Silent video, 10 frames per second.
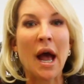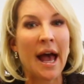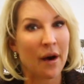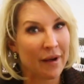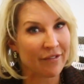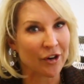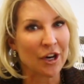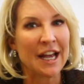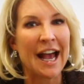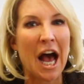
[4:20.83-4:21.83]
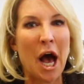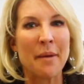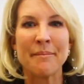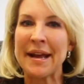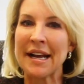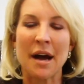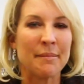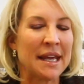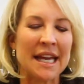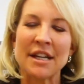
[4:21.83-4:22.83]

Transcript: However, um, may not be,